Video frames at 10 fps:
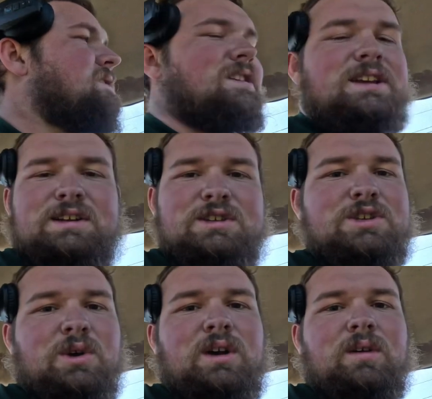seed to
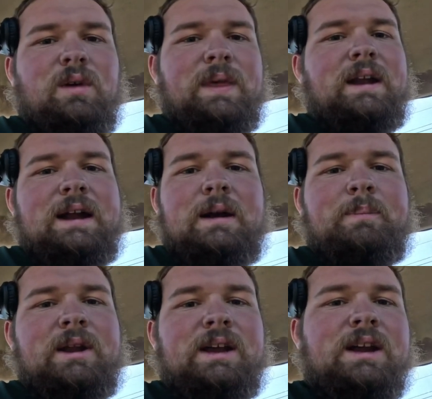soil without
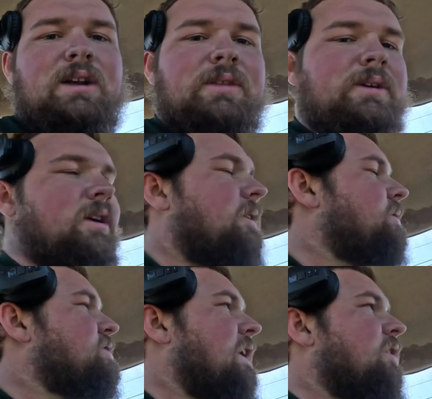hairpinning and
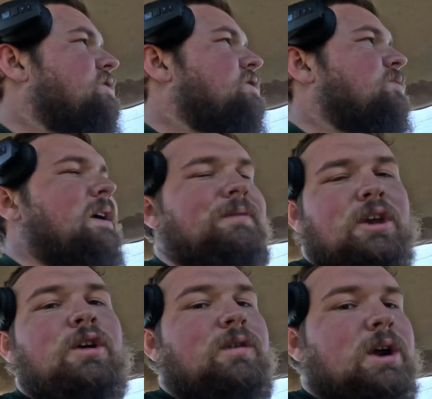other challenges we have
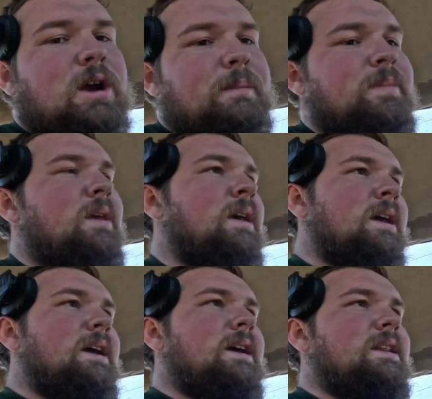to overcome
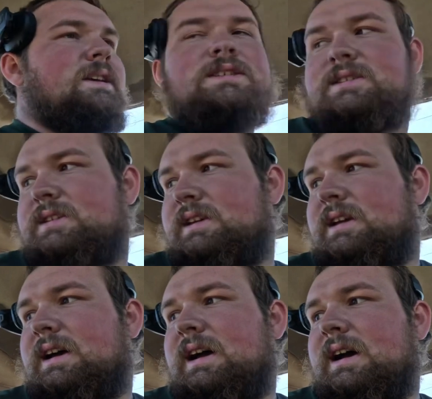in this.
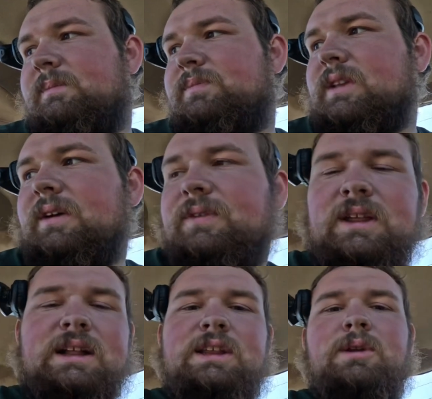I feel
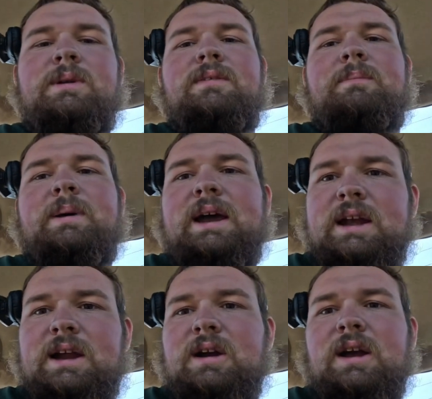like a little bit of a
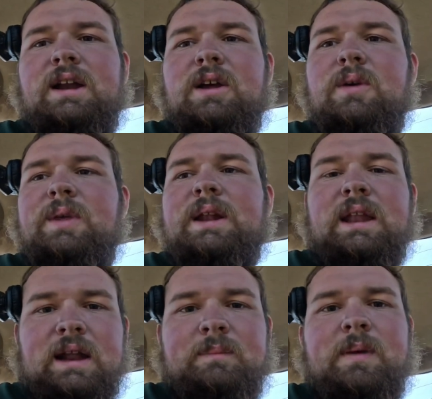pioneer. I know that a
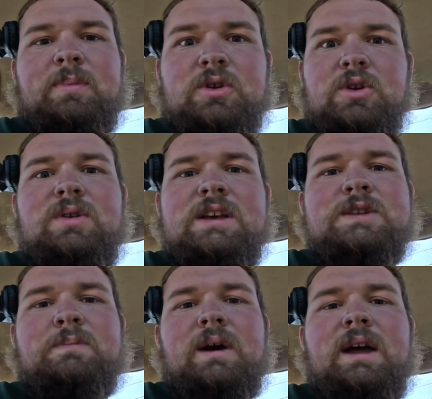lot of people do
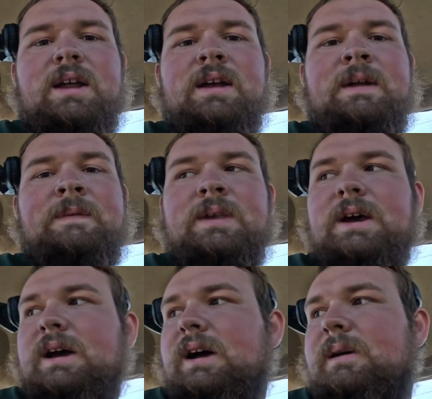this, but
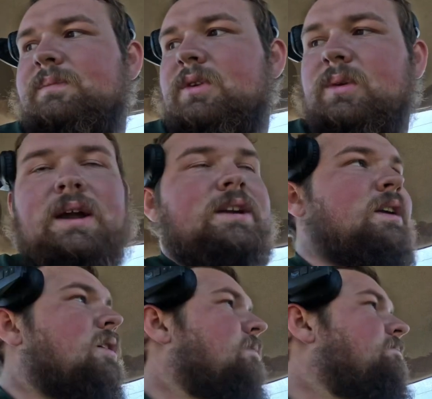around
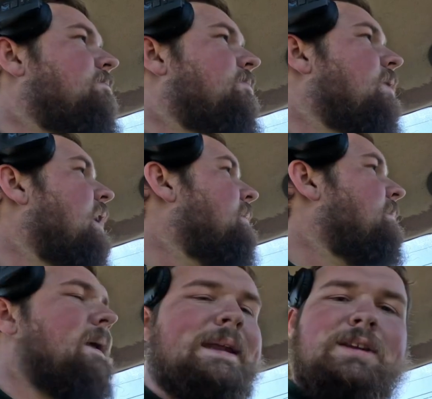here not
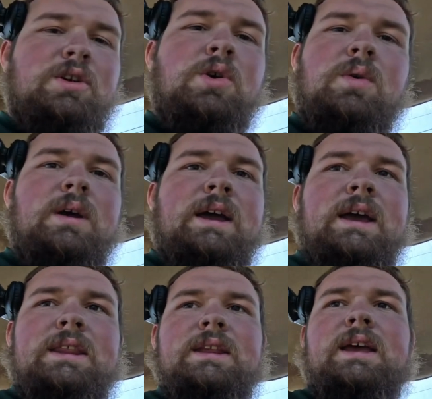many do,
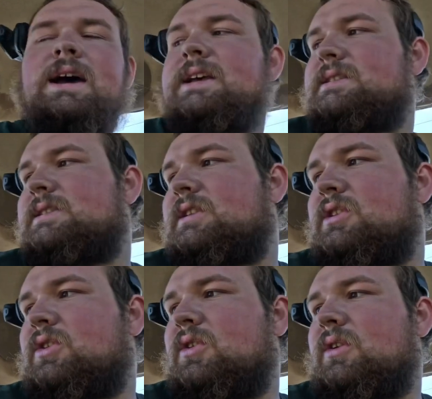and the guys that
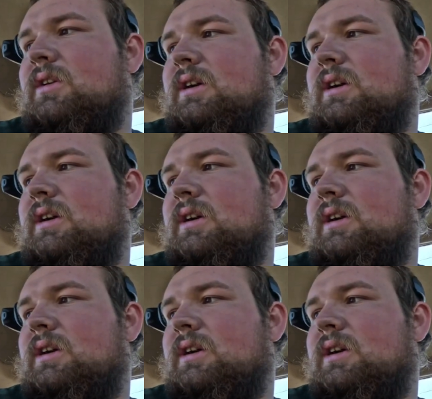do